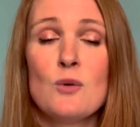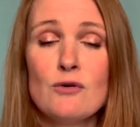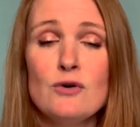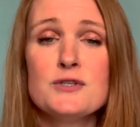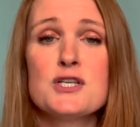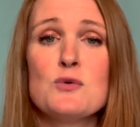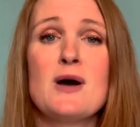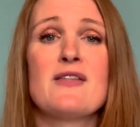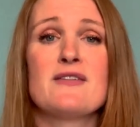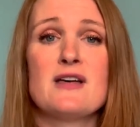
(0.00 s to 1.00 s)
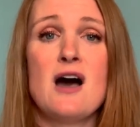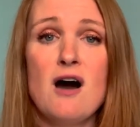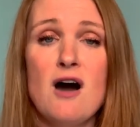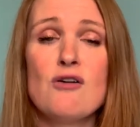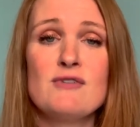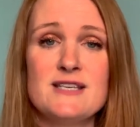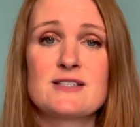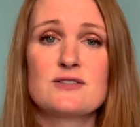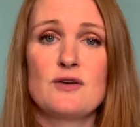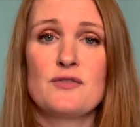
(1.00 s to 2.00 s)
We're also aware that there are
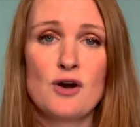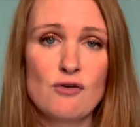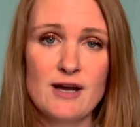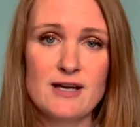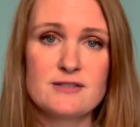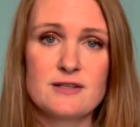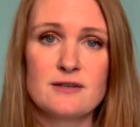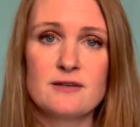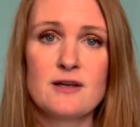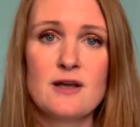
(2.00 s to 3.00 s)
risks on the horizon,